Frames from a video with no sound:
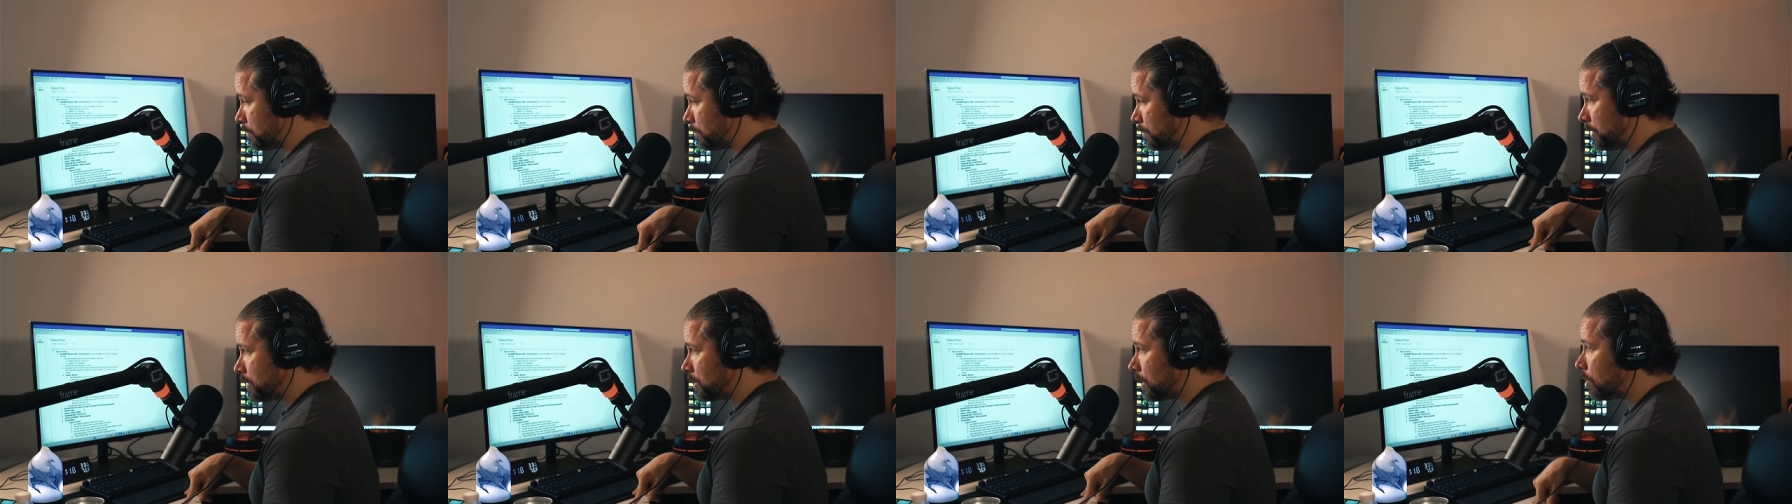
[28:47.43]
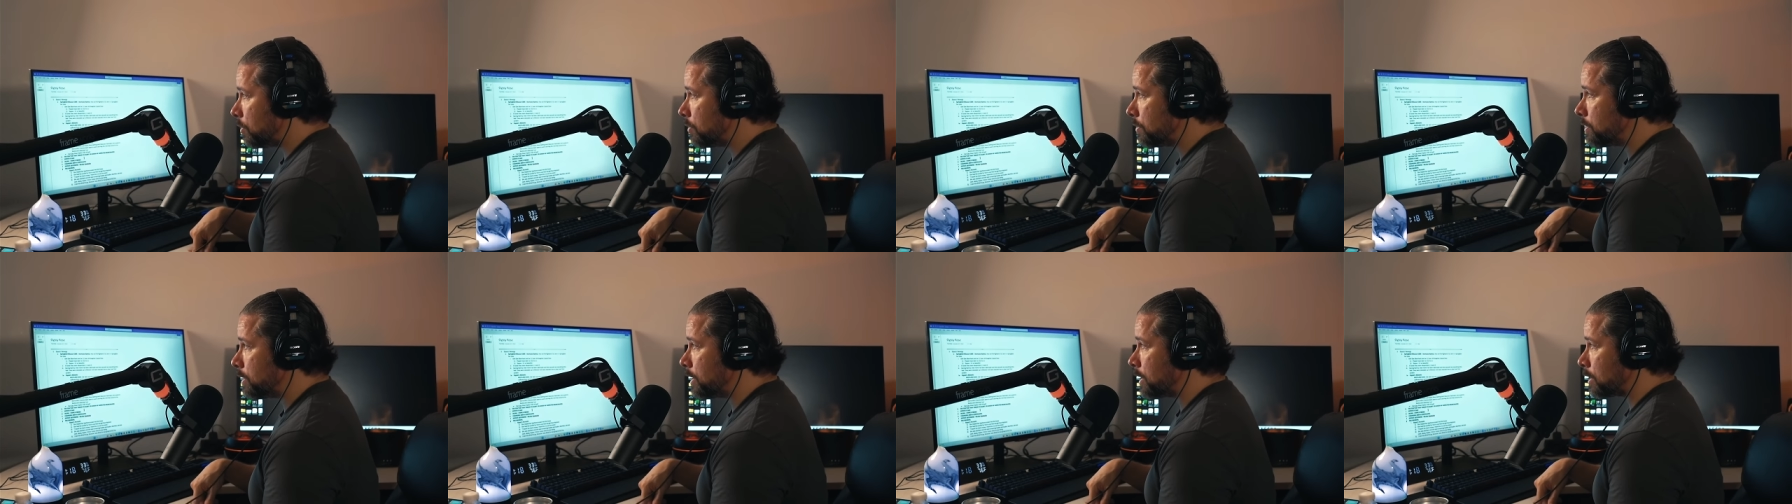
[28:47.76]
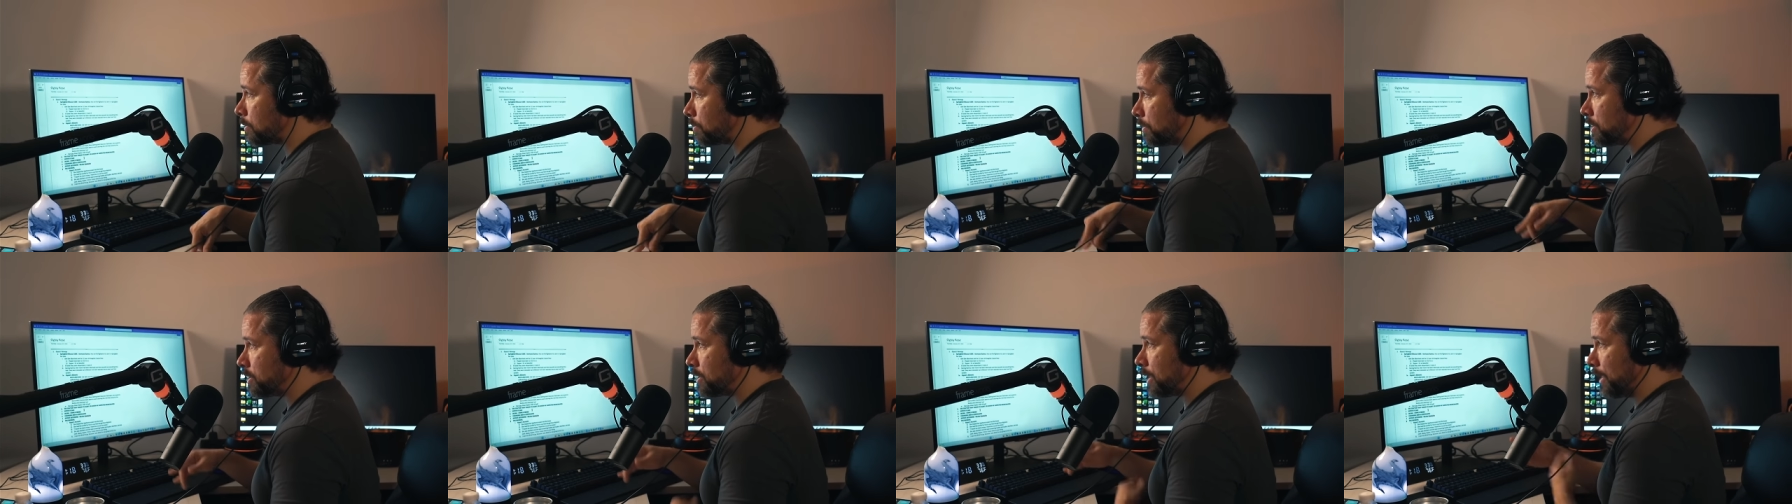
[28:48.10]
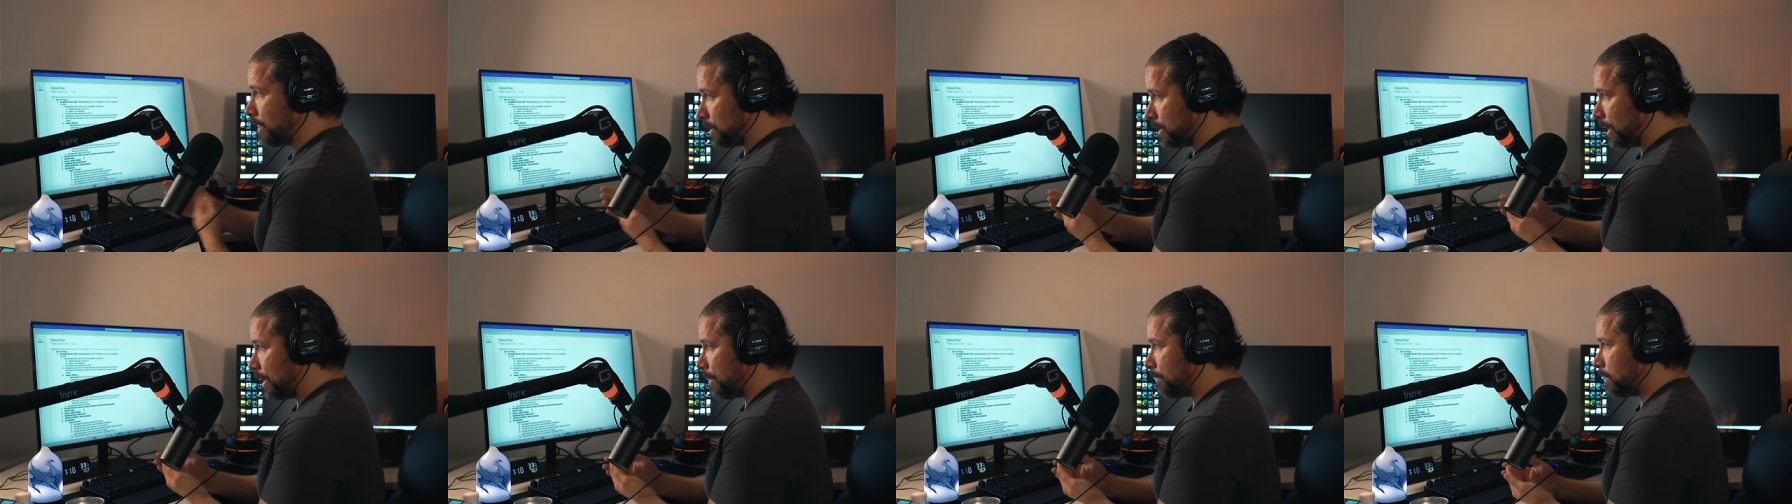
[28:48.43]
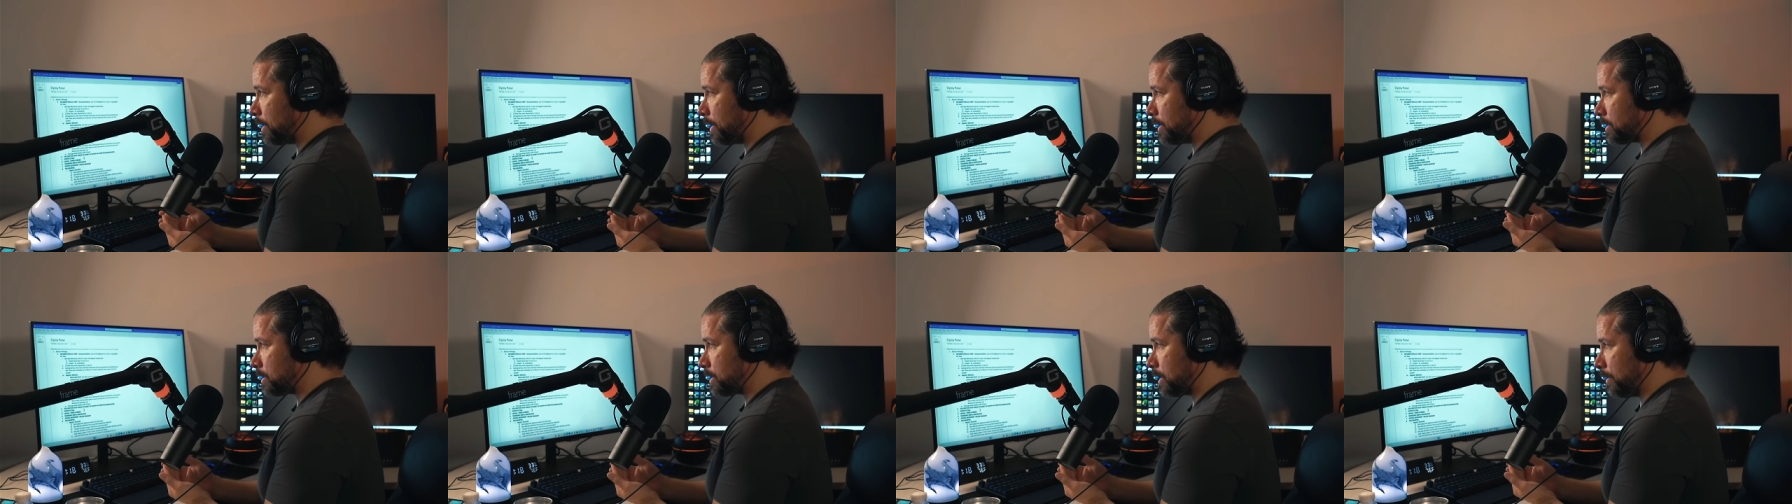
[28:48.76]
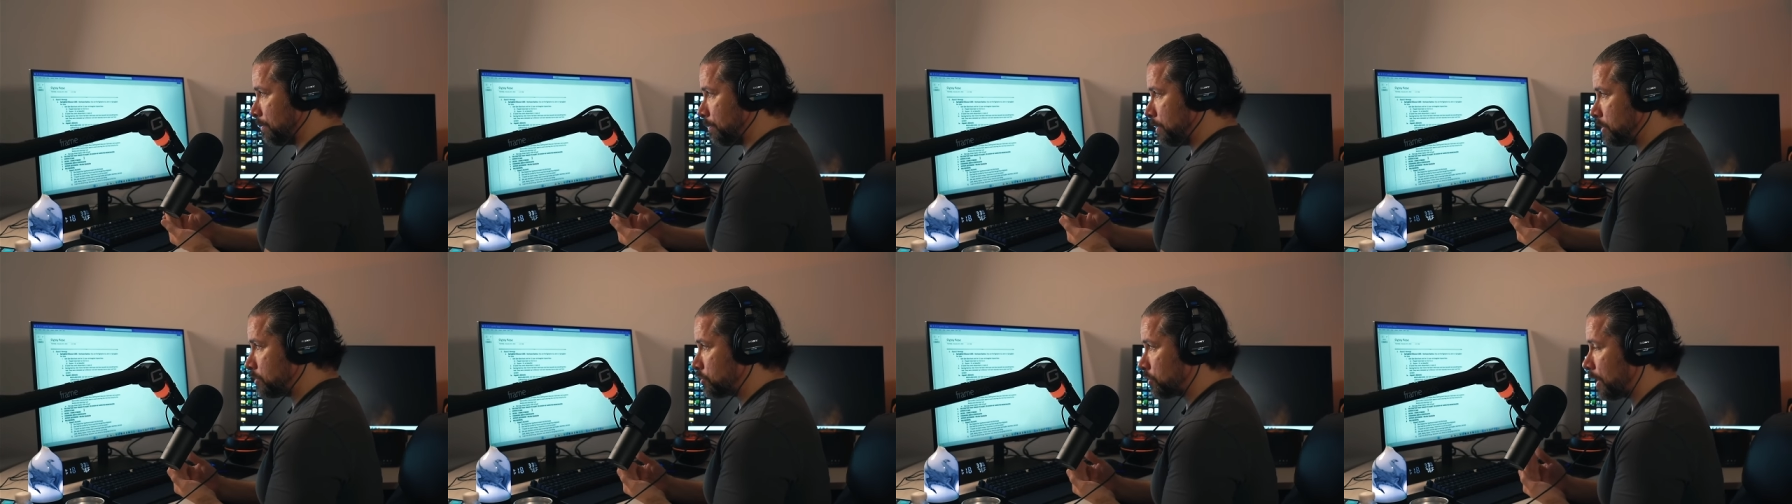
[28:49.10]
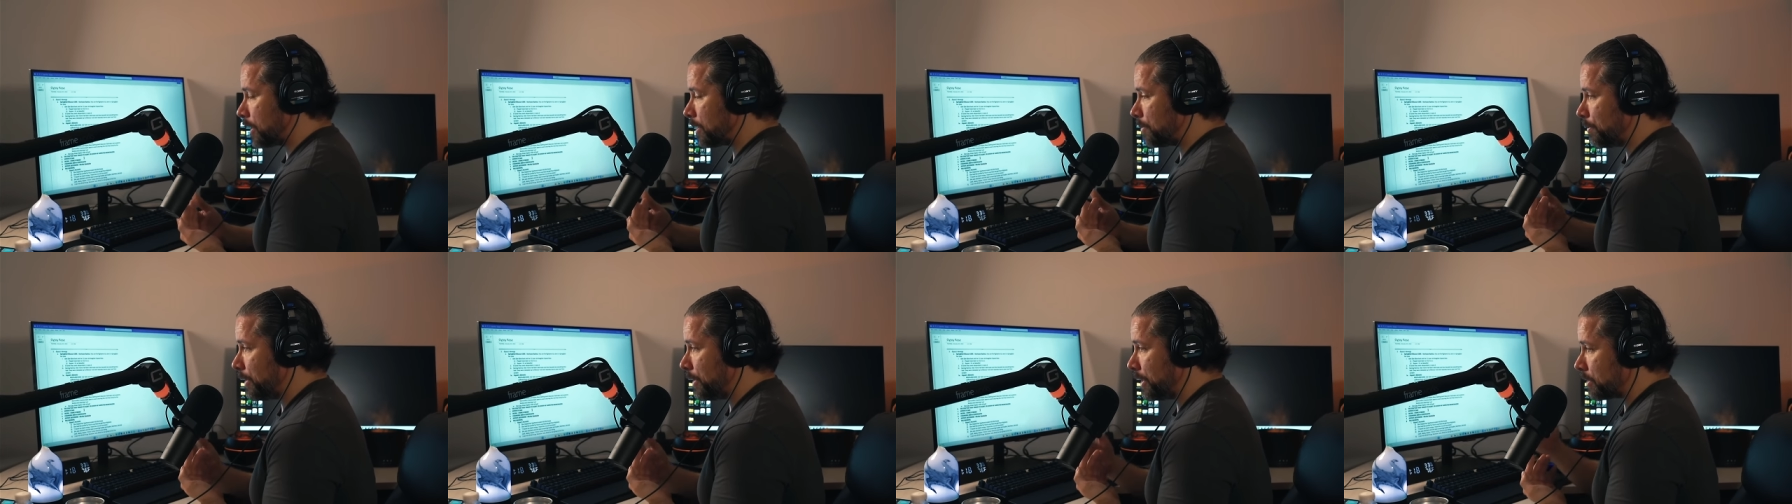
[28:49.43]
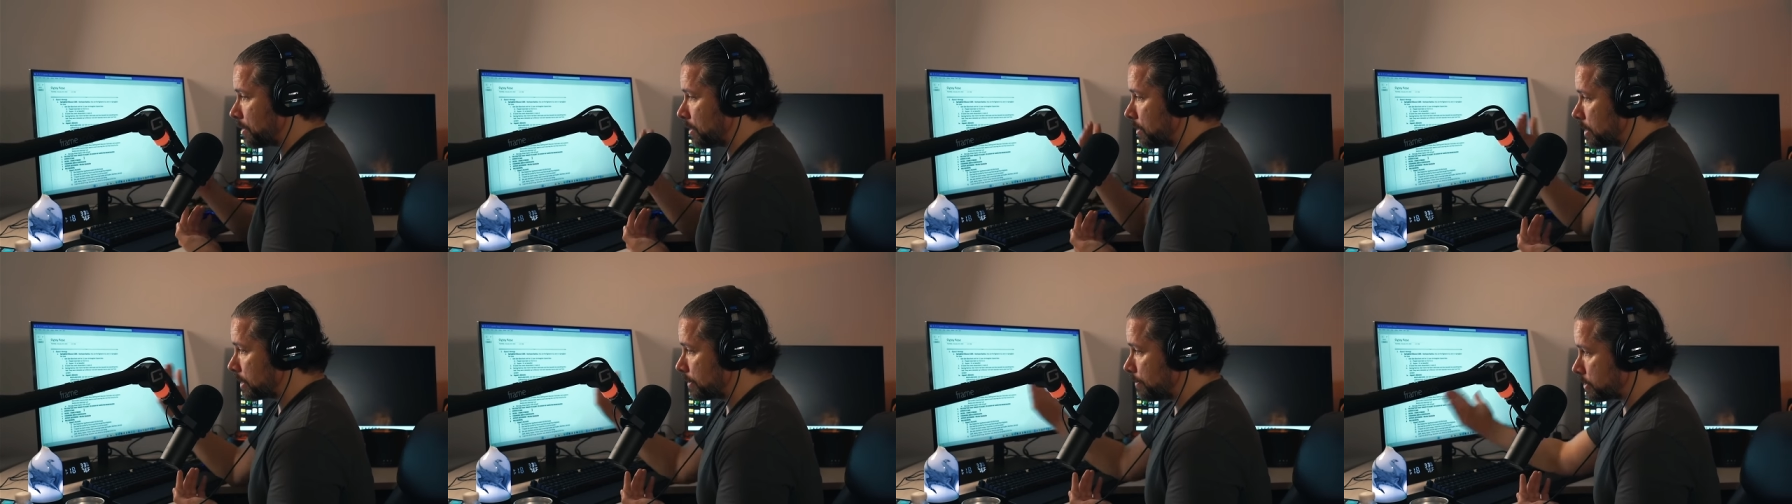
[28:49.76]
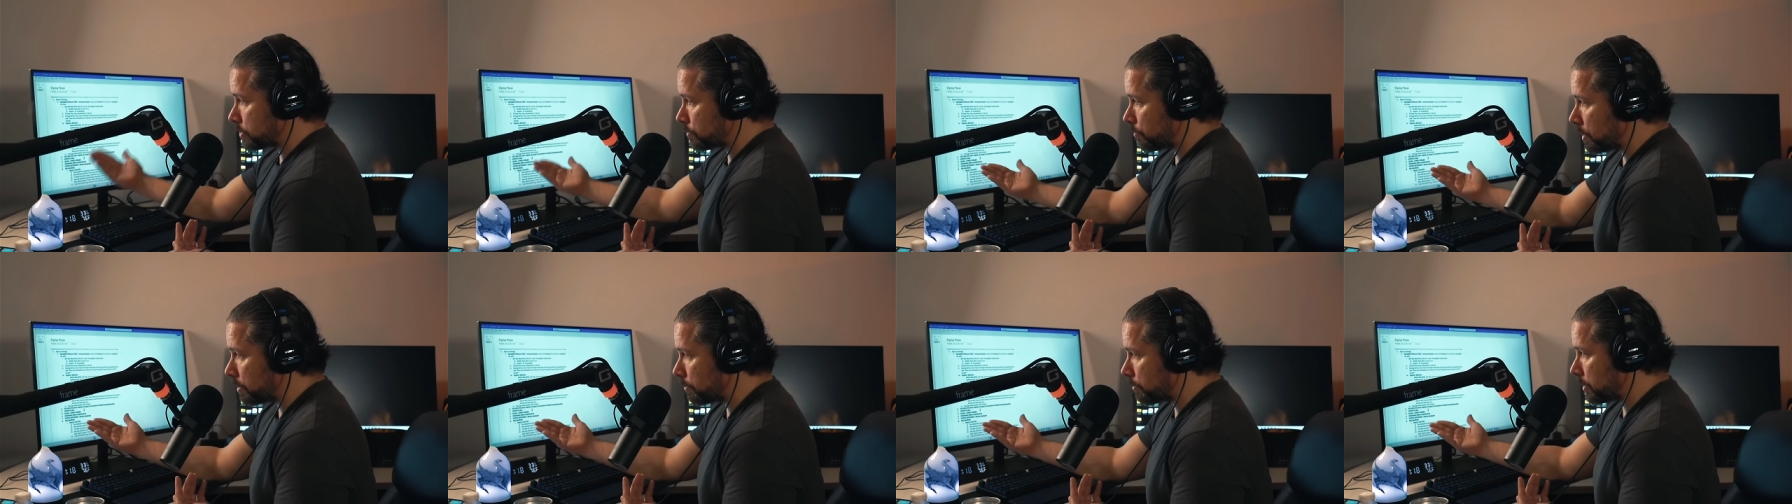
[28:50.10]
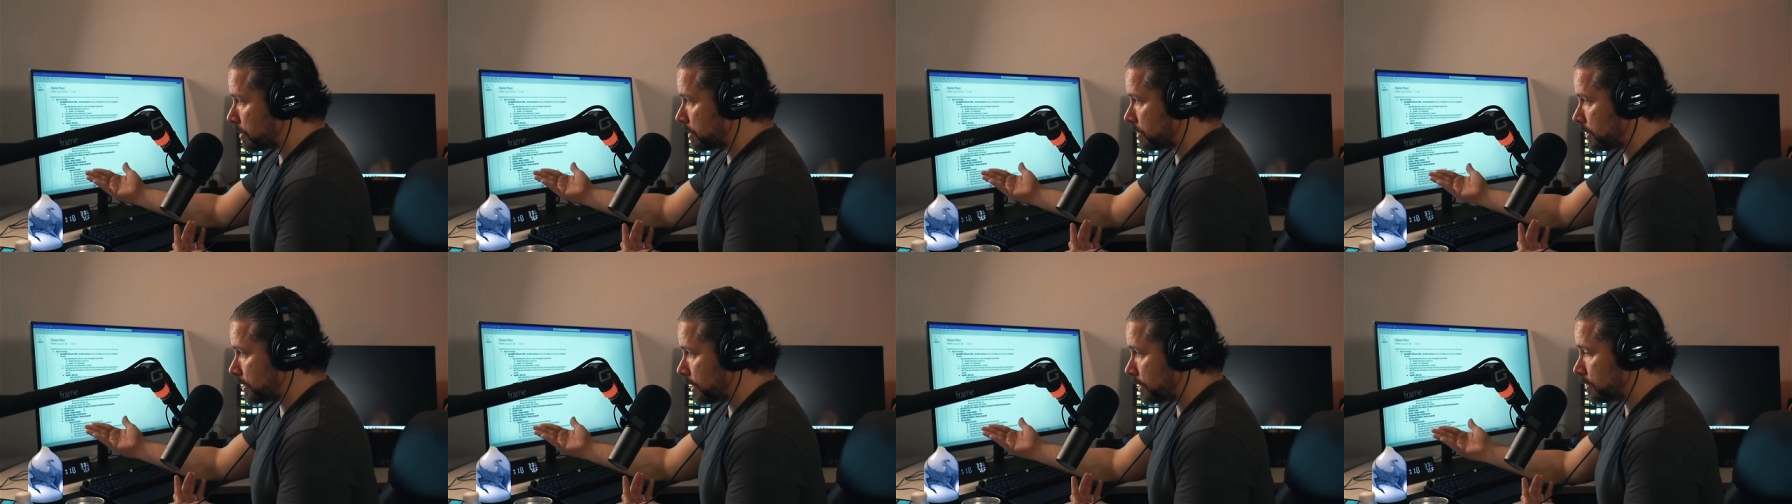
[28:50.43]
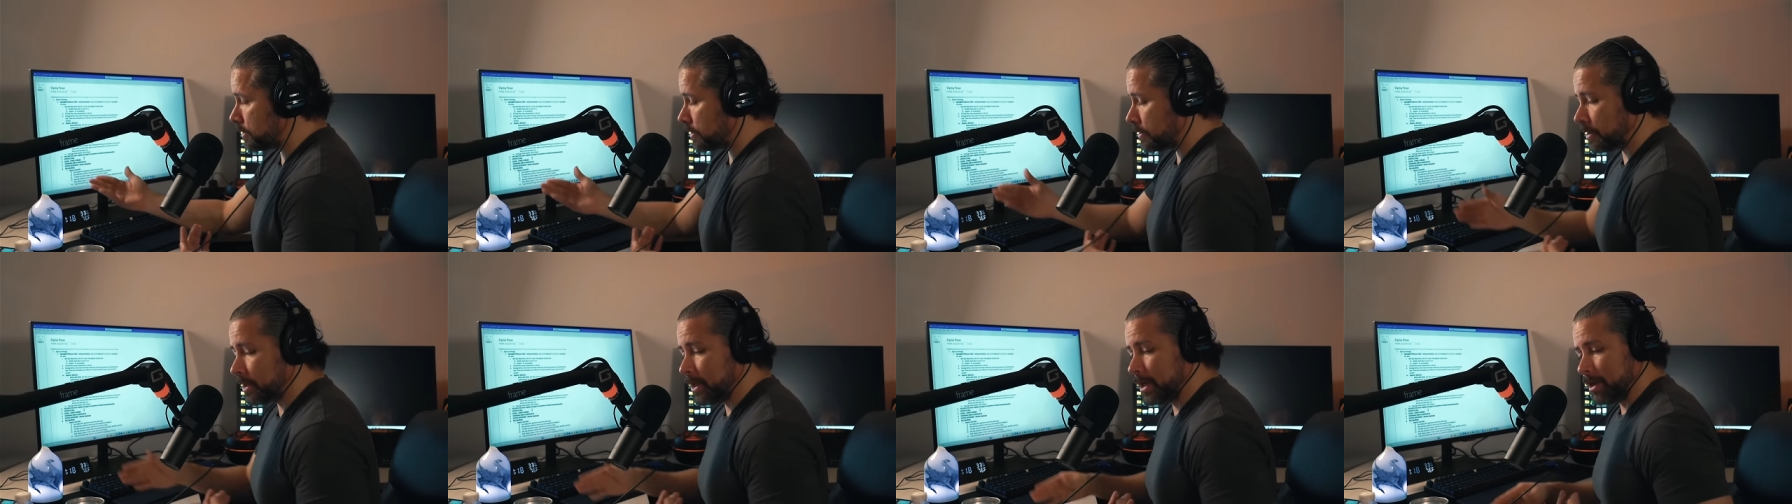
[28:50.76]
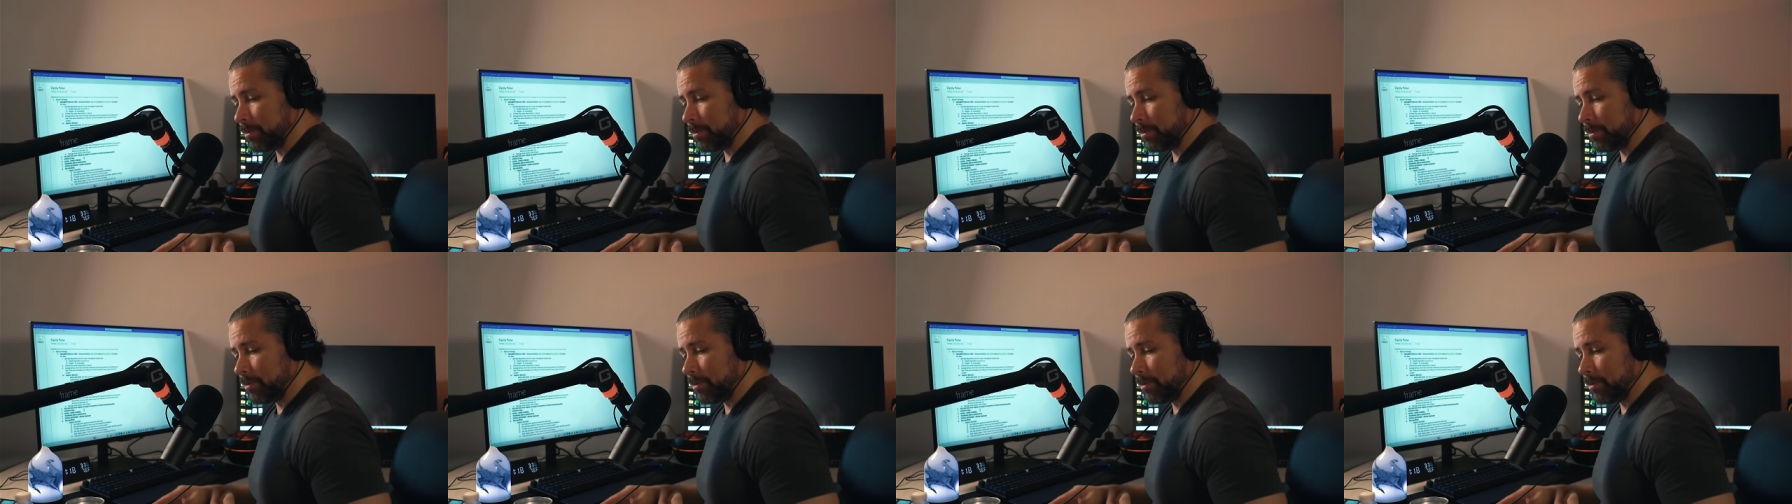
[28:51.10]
we go in there, we take the evidence and we try to make arguments one way or the other.